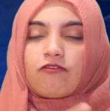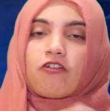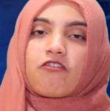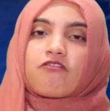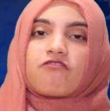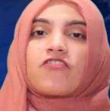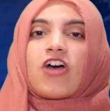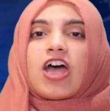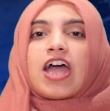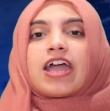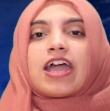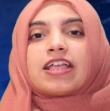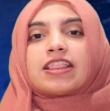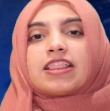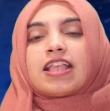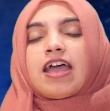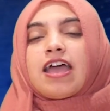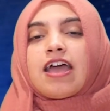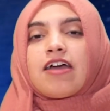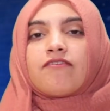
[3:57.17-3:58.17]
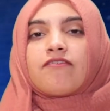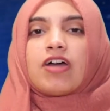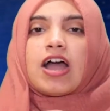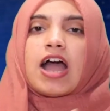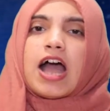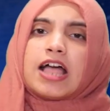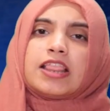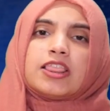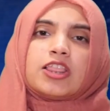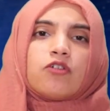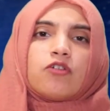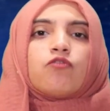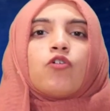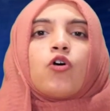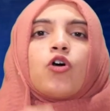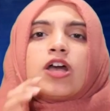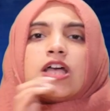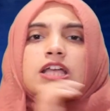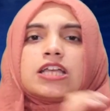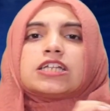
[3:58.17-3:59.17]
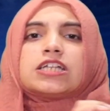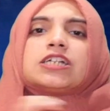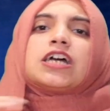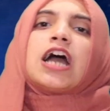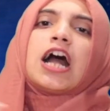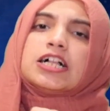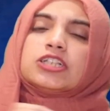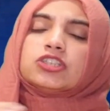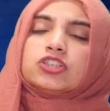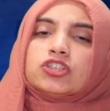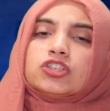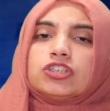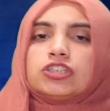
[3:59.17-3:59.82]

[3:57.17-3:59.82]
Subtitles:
A lot of other products also seem to be